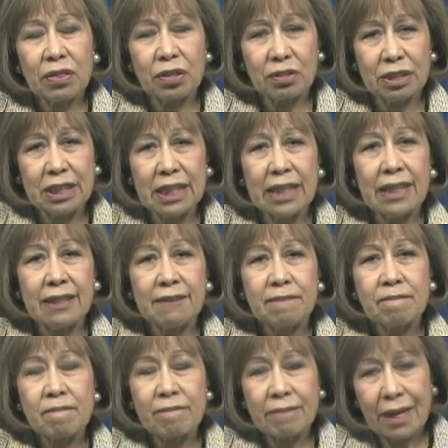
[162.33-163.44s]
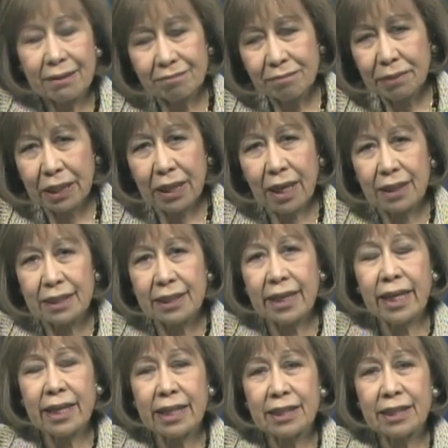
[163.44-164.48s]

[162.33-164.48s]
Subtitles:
13, because